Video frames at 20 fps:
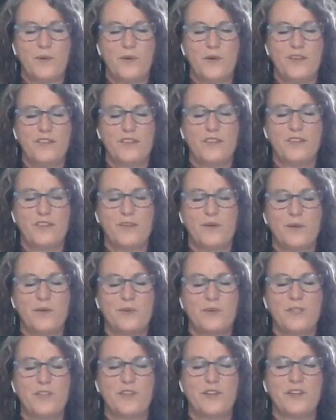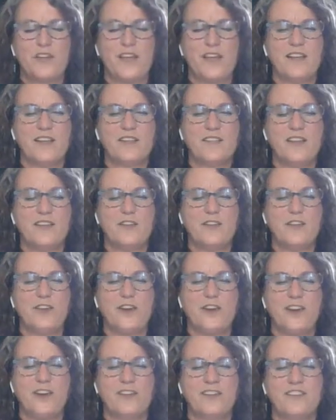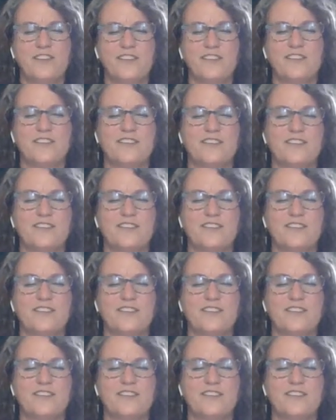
And then holding your hands on your heart.